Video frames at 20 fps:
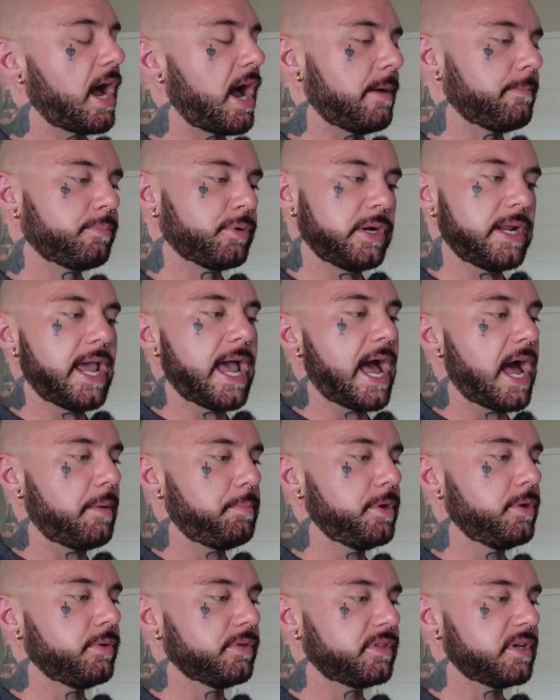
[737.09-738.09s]
I'm pretty
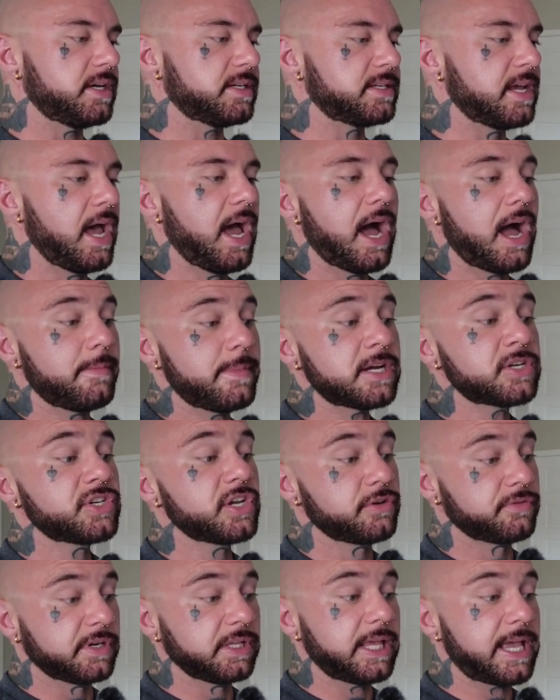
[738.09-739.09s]
happy with this. I'm
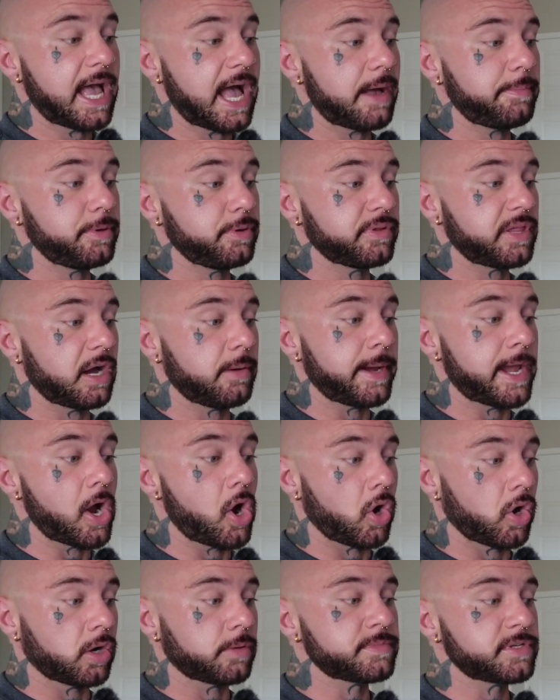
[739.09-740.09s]
actually really happy with how my
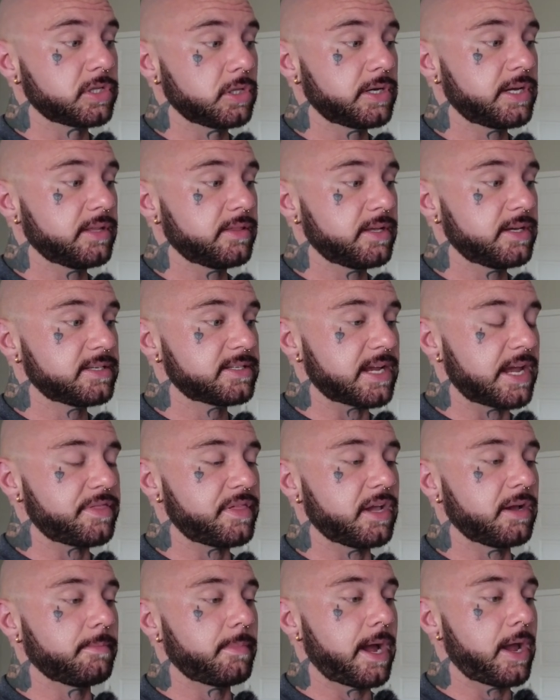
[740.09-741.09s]
arms look in this. I
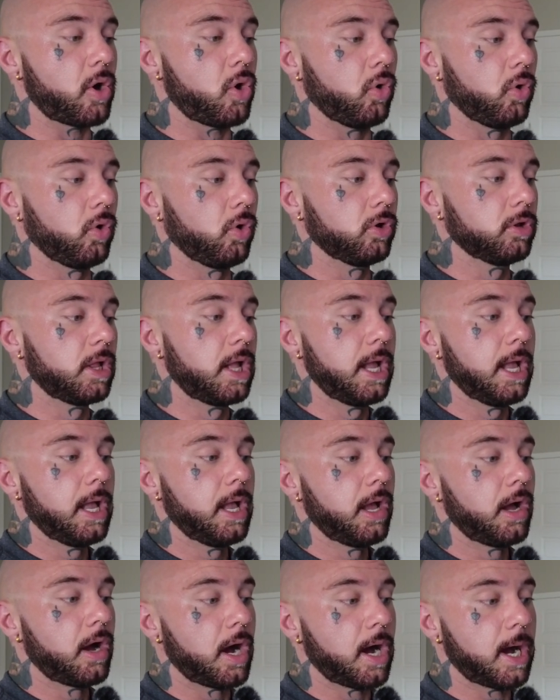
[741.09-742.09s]
think my whole
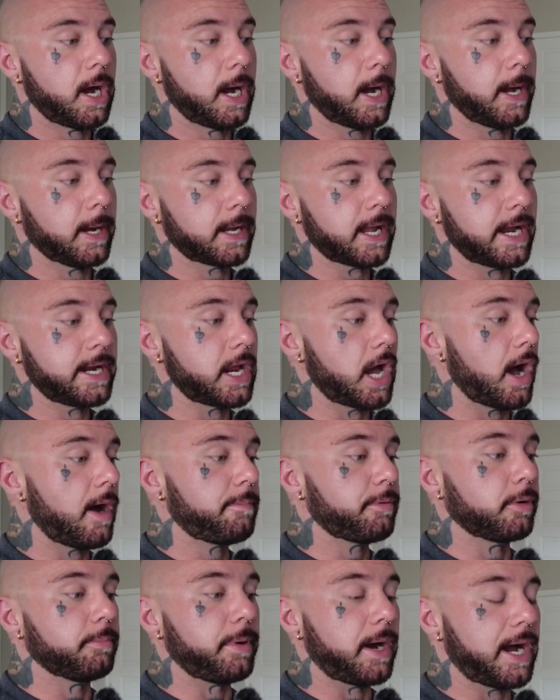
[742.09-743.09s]
kind of
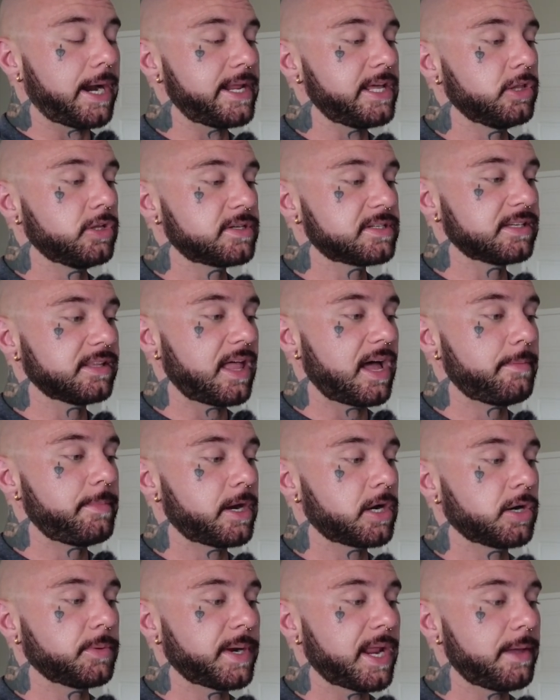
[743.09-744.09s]
upper body looks a lot
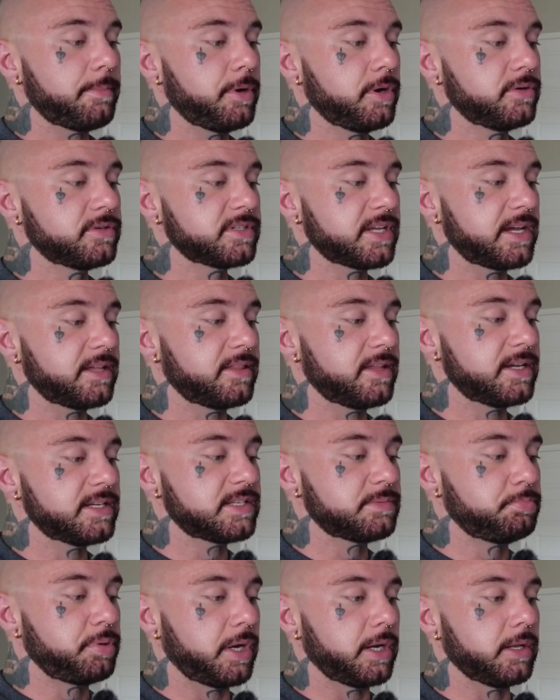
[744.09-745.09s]
better when I pose like
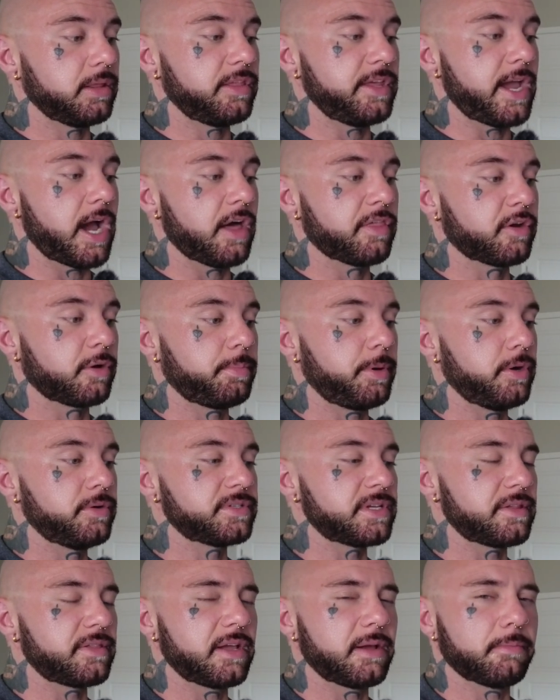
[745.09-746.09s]
this, but the other pose
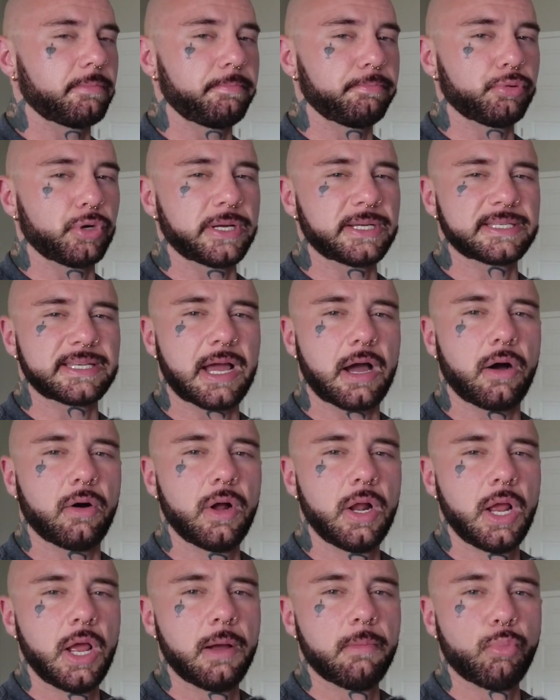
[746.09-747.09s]
I think brings out
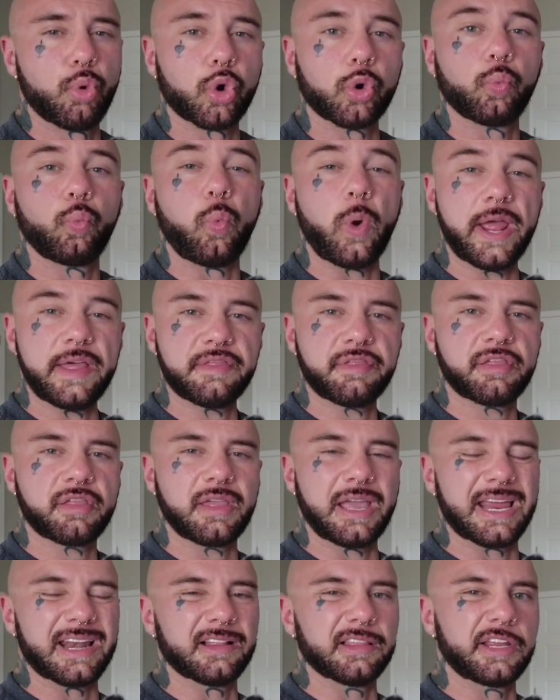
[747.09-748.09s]
more width
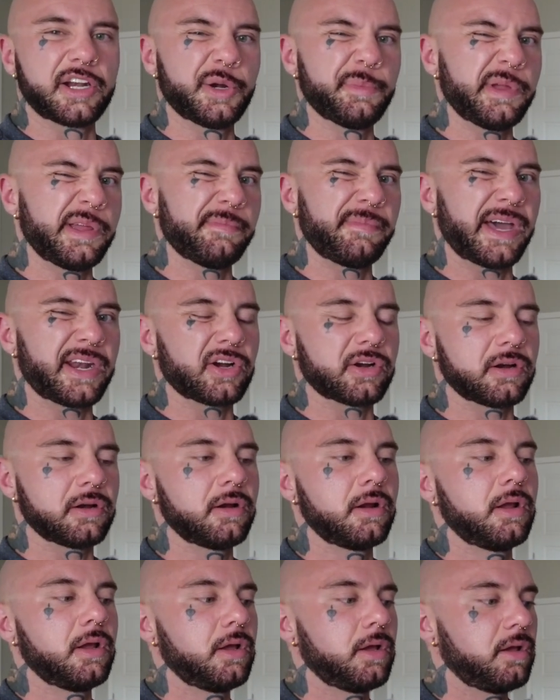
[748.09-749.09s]
and a little bit better
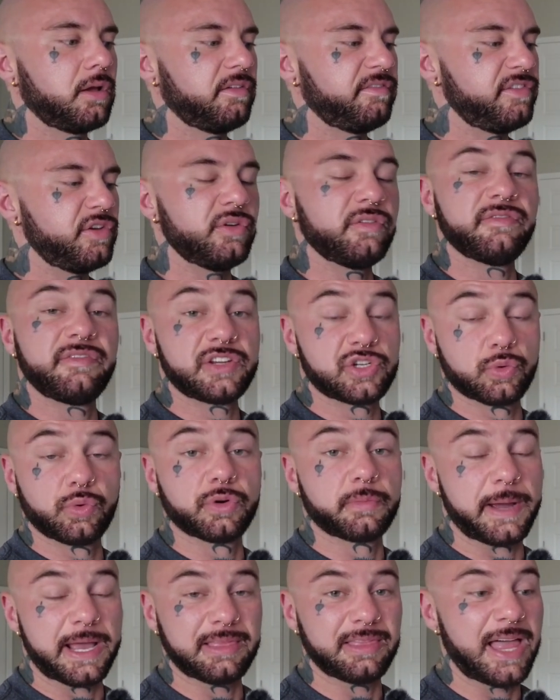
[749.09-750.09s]
visual
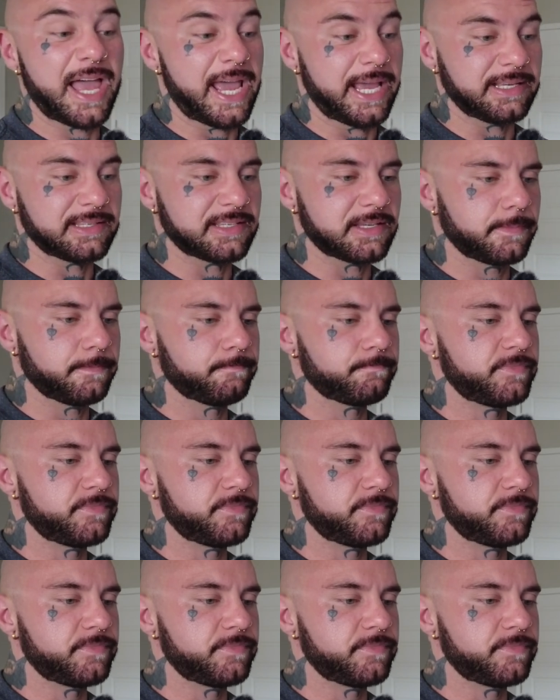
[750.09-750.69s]
to my legs.